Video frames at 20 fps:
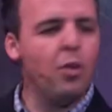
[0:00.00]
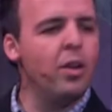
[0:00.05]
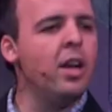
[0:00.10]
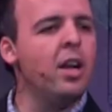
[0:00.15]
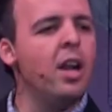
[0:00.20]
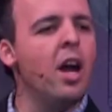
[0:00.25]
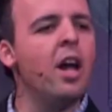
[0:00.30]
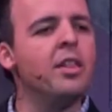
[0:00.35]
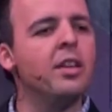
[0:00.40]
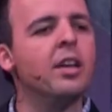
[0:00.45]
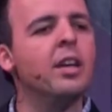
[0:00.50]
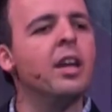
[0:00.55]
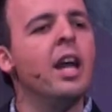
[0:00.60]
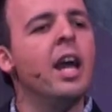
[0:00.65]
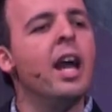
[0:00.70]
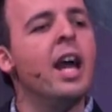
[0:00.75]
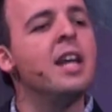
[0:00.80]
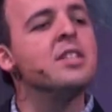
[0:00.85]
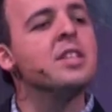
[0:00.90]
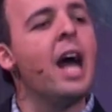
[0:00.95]
one another
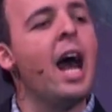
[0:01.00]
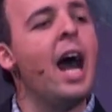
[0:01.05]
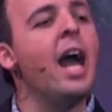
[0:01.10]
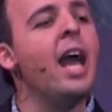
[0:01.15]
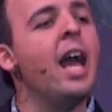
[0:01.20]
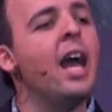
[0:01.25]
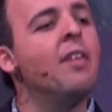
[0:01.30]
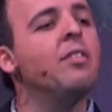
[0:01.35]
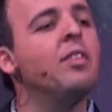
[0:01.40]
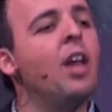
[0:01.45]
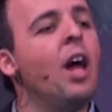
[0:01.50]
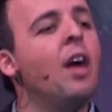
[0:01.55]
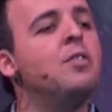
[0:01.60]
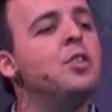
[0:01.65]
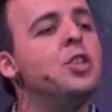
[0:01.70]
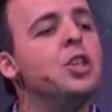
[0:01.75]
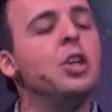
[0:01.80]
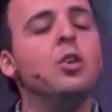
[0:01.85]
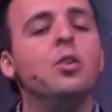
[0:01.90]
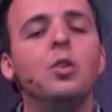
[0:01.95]
as I have
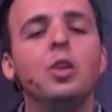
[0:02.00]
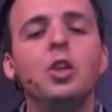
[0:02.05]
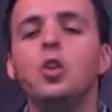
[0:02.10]
loved you.